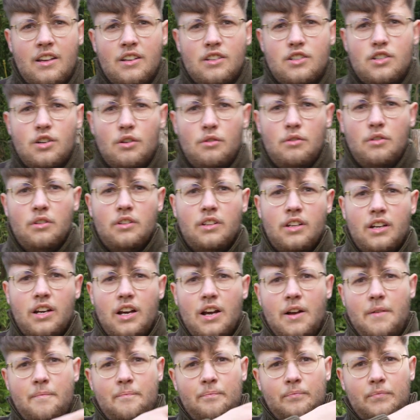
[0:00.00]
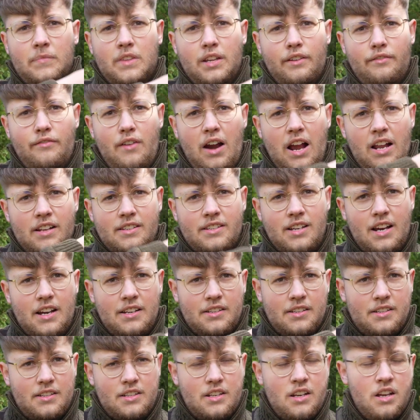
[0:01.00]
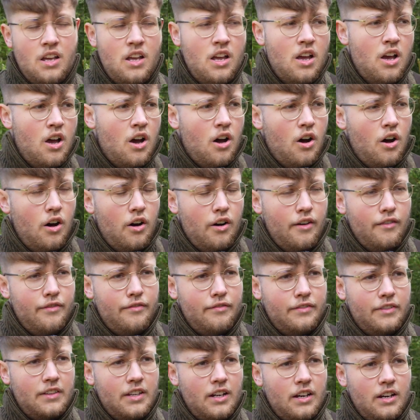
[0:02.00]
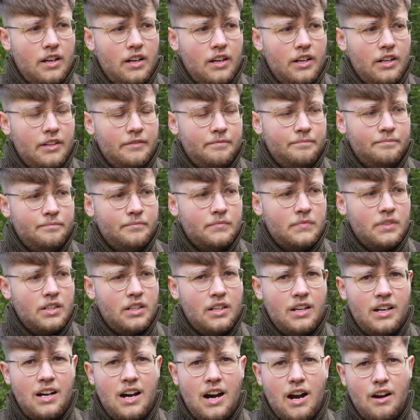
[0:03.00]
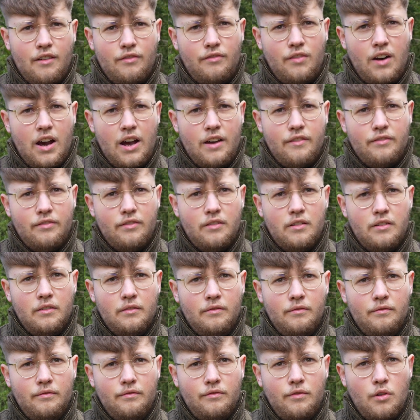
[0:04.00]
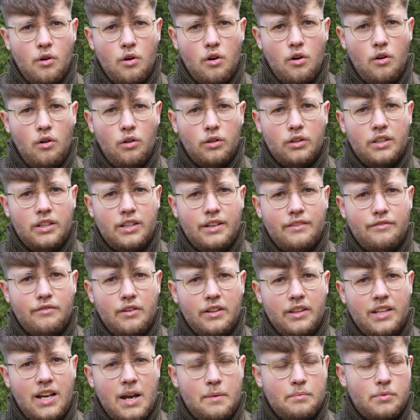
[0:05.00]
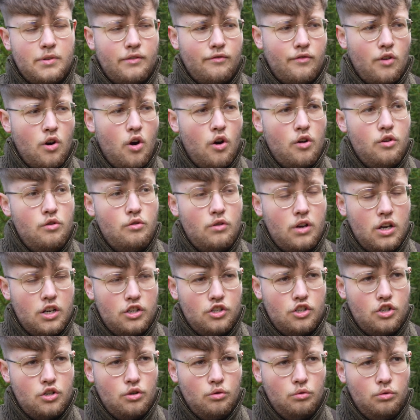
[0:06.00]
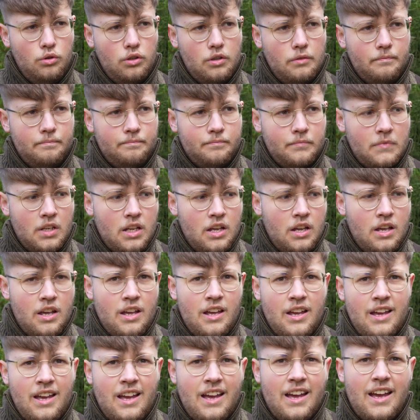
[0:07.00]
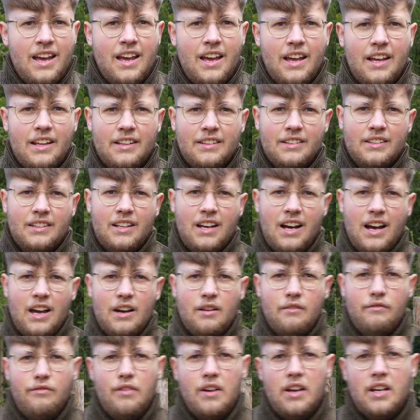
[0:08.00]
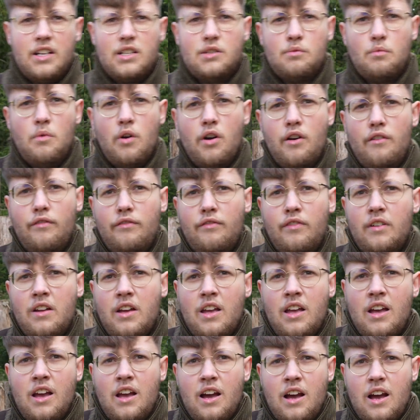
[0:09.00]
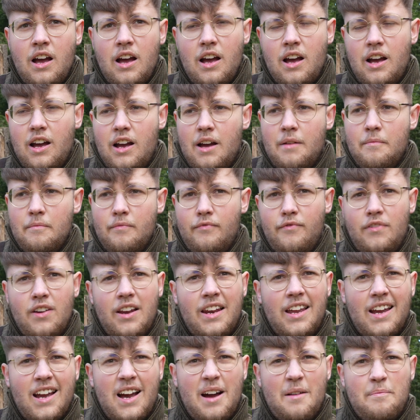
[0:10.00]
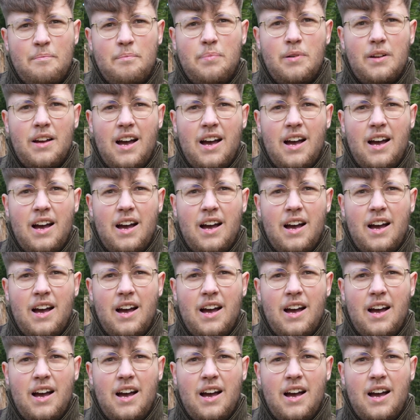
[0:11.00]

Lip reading: show you the file sizes of the R5 for all the different types of RAW you can shoot, and I don't think it's worth filling up